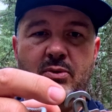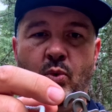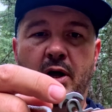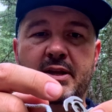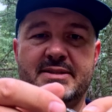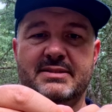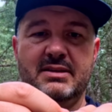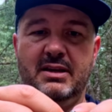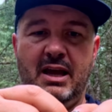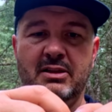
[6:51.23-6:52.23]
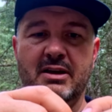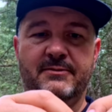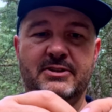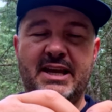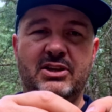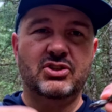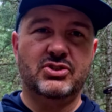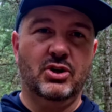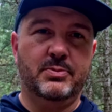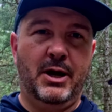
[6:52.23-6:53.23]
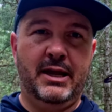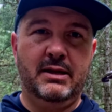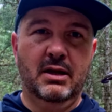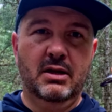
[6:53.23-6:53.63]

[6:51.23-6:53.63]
one, I love because I can just hook my